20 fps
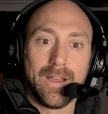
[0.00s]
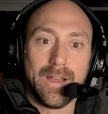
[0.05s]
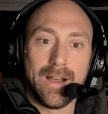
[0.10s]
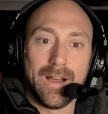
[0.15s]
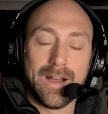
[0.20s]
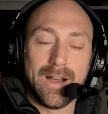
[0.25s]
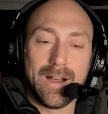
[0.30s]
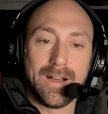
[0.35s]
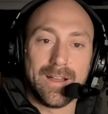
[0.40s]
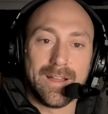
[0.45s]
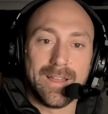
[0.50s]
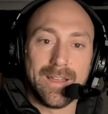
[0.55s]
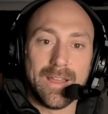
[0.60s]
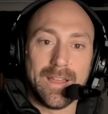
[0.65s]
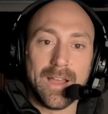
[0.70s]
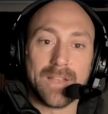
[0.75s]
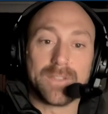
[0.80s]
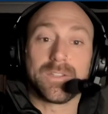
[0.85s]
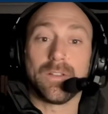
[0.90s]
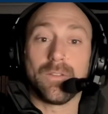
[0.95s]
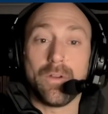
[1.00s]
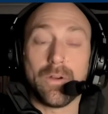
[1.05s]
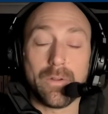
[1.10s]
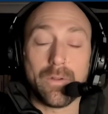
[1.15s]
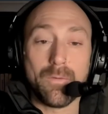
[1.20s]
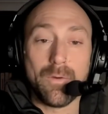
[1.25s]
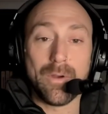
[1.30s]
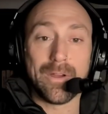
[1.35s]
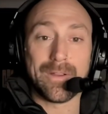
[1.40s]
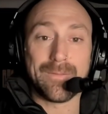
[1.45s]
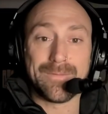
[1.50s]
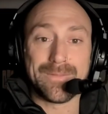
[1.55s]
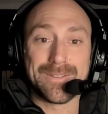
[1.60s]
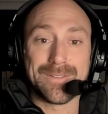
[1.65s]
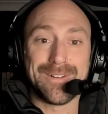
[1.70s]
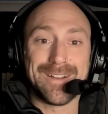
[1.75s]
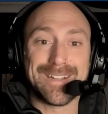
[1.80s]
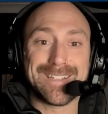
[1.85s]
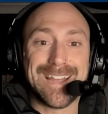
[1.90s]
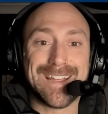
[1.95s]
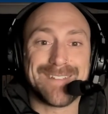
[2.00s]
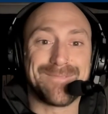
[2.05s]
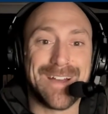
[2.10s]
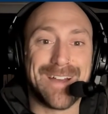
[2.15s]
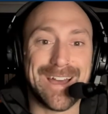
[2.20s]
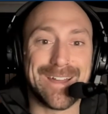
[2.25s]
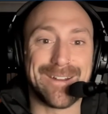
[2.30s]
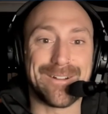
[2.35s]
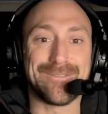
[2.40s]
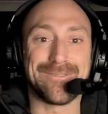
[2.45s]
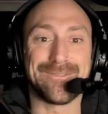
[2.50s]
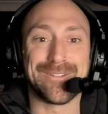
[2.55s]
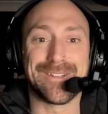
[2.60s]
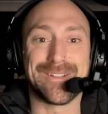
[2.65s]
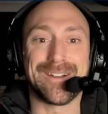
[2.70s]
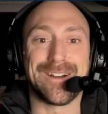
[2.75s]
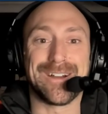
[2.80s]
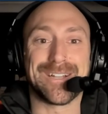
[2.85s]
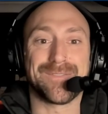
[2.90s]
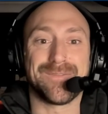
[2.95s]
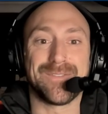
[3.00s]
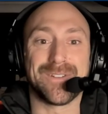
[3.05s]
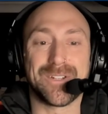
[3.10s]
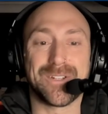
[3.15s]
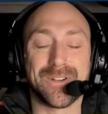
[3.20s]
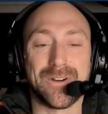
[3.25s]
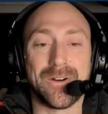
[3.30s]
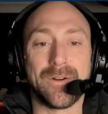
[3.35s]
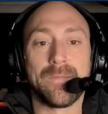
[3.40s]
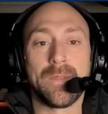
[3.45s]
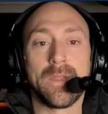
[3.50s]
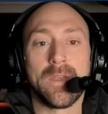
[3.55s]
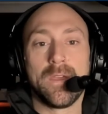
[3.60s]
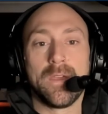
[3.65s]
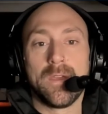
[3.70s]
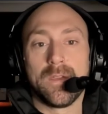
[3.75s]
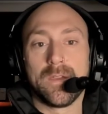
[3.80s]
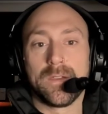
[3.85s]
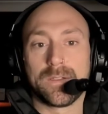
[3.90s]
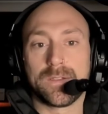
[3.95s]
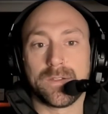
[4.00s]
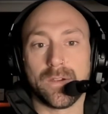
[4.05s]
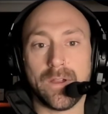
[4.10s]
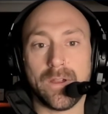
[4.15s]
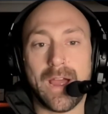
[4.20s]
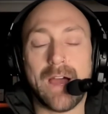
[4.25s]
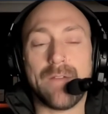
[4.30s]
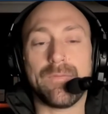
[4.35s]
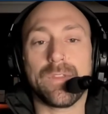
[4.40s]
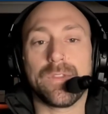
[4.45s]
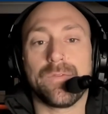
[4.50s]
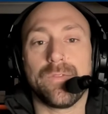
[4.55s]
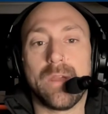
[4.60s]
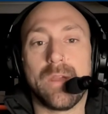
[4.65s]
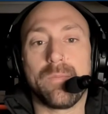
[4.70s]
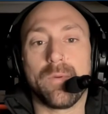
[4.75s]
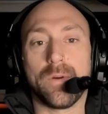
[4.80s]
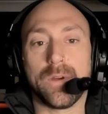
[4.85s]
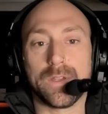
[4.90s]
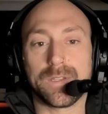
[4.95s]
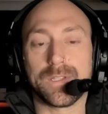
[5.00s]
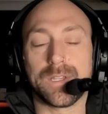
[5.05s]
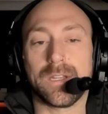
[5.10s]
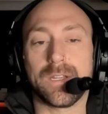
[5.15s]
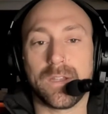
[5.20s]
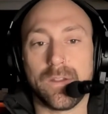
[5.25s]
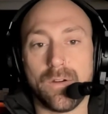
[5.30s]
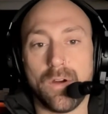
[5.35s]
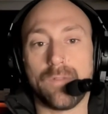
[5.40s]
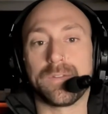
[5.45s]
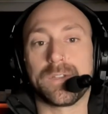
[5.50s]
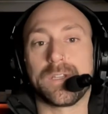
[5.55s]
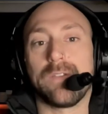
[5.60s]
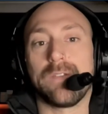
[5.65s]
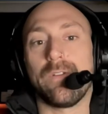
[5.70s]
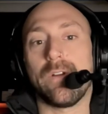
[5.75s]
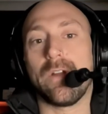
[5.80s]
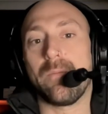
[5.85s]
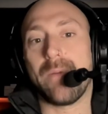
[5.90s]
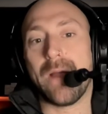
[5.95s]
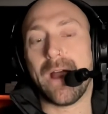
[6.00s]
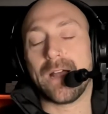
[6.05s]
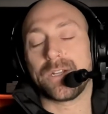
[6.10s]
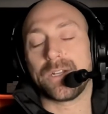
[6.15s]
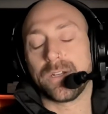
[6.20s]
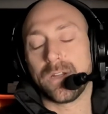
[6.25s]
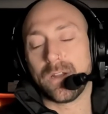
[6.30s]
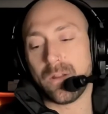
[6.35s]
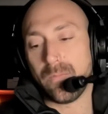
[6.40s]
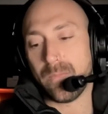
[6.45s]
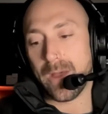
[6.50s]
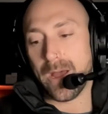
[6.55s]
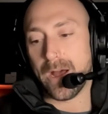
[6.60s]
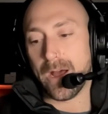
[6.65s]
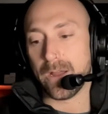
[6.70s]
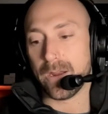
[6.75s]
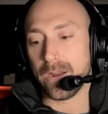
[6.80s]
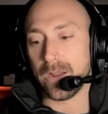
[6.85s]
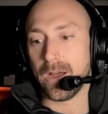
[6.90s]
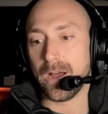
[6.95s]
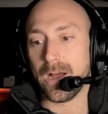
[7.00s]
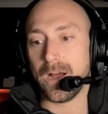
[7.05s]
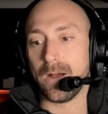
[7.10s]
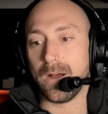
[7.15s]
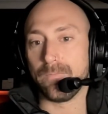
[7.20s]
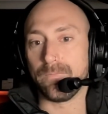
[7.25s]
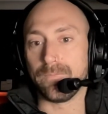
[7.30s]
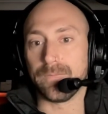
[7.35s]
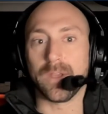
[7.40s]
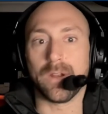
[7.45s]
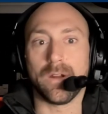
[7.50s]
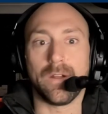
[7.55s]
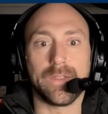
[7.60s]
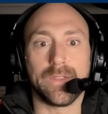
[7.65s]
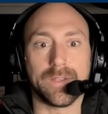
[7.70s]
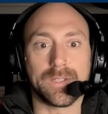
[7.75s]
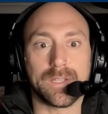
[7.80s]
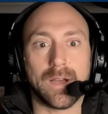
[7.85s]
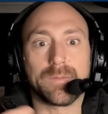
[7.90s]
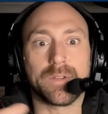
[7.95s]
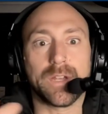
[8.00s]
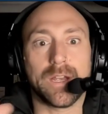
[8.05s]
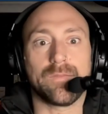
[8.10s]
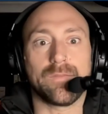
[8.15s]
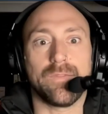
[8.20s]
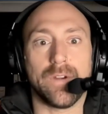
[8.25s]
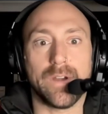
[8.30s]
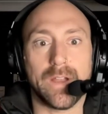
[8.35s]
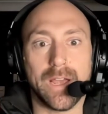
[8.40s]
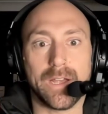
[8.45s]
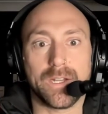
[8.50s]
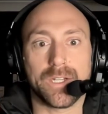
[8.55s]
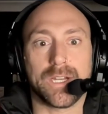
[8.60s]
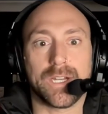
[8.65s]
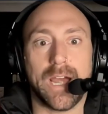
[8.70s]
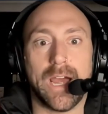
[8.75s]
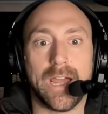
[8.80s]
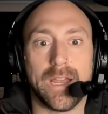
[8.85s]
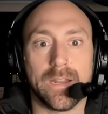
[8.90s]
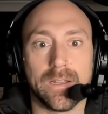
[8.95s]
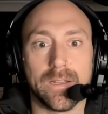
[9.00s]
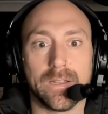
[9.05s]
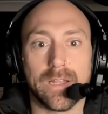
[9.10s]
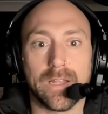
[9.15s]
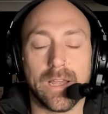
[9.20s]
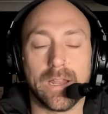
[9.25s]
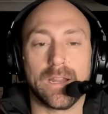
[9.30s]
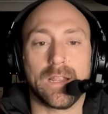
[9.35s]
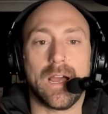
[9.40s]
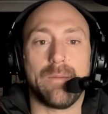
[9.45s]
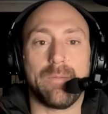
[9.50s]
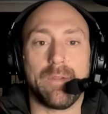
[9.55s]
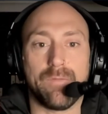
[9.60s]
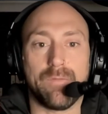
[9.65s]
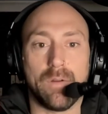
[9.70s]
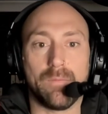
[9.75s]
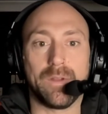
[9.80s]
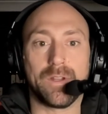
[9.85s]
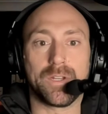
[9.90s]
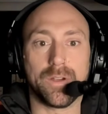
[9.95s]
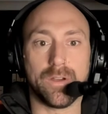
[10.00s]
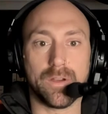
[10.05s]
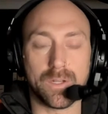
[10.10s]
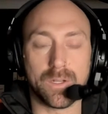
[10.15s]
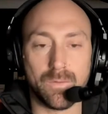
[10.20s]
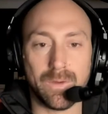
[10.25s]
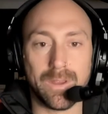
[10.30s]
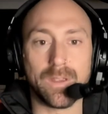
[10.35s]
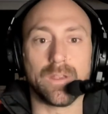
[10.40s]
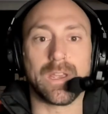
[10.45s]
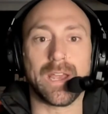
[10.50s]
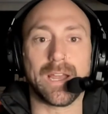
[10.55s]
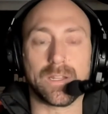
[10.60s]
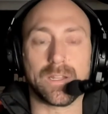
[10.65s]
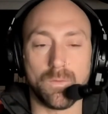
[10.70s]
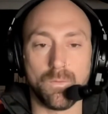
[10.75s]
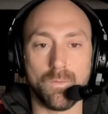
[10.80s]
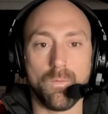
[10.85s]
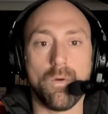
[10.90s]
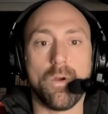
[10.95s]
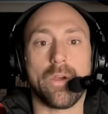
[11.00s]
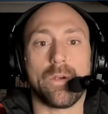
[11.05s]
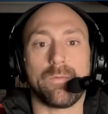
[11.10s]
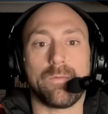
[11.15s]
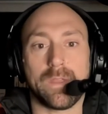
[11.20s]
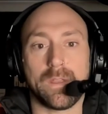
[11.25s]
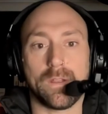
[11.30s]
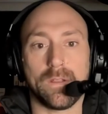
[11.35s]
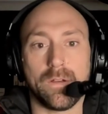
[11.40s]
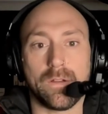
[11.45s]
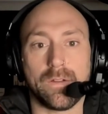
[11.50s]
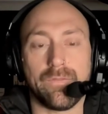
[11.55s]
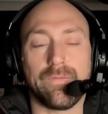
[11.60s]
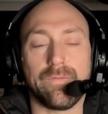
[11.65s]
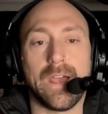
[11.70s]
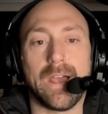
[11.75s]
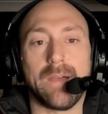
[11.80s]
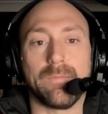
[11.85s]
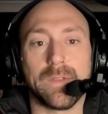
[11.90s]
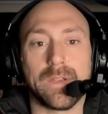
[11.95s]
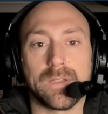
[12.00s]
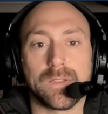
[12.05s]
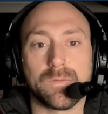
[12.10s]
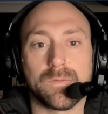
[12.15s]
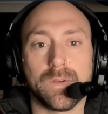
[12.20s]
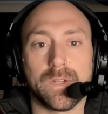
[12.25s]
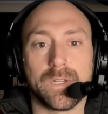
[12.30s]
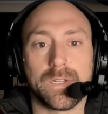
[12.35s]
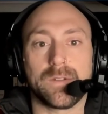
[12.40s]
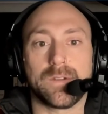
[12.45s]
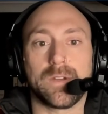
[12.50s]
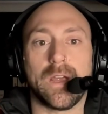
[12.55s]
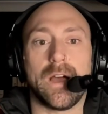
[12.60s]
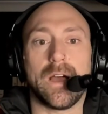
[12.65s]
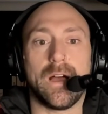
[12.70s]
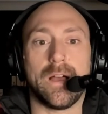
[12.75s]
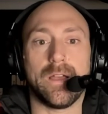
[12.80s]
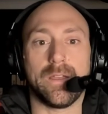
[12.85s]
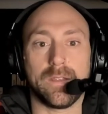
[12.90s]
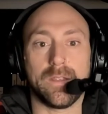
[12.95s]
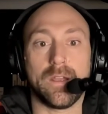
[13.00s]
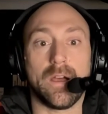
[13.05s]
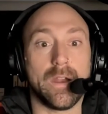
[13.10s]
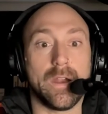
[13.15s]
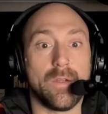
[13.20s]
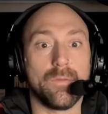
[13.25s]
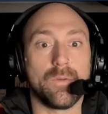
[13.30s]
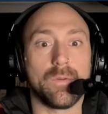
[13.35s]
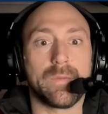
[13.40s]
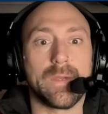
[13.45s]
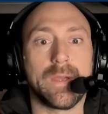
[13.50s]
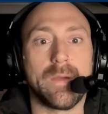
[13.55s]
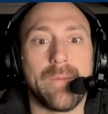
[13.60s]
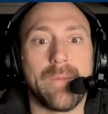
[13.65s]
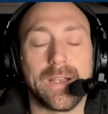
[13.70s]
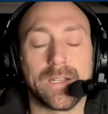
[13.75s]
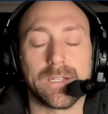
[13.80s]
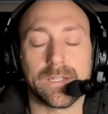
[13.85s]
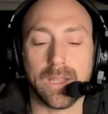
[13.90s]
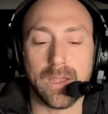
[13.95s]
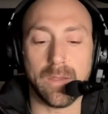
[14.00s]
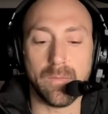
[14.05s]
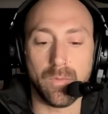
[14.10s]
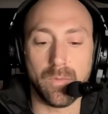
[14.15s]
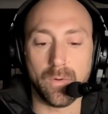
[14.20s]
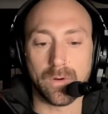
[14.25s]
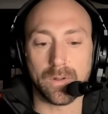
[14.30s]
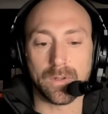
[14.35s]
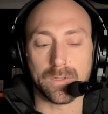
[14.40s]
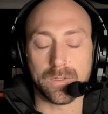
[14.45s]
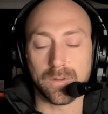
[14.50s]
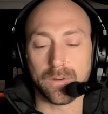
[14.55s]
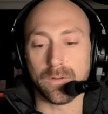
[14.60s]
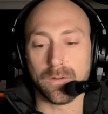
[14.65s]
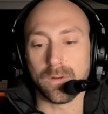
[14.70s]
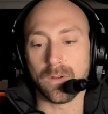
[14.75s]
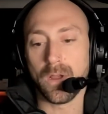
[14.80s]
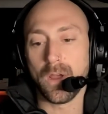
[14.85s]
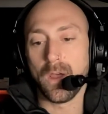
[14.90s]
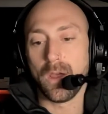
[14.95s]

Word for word: uh, it's a lot of work. So I take my hat off for you guys for sure. So having three boys, and you're obviously very passionate about, um, you know, this subject, very educated, and coming from a church where you get to work with a lot of families, which uh, I know would be amazingly important too.